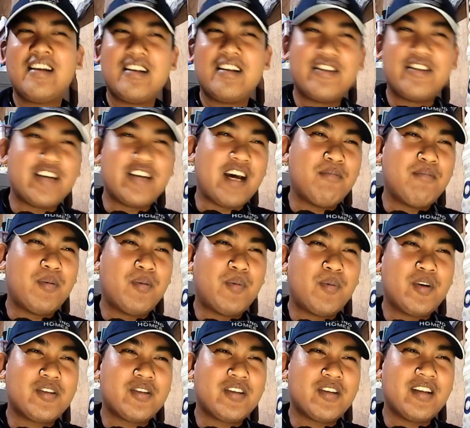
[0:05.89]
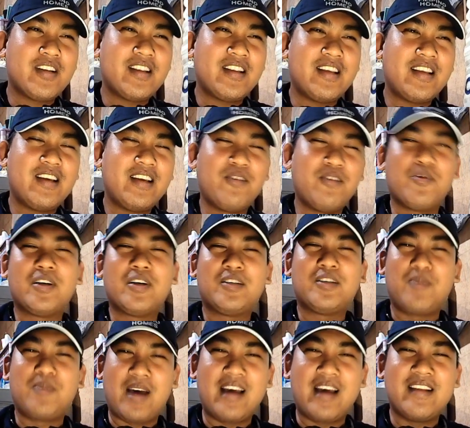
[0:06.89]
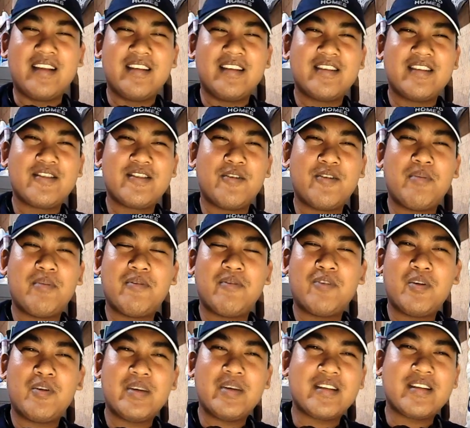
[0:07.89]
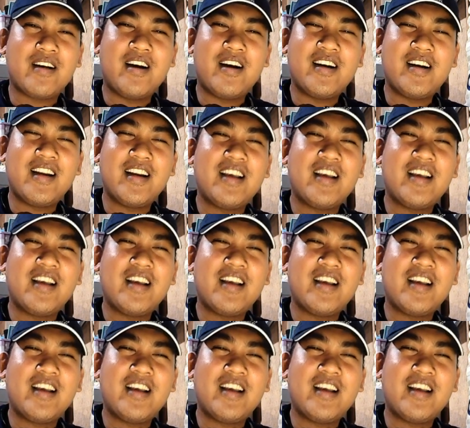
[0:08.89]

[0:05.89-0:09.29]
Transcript: Job Opportunity Worldwide. So before we start,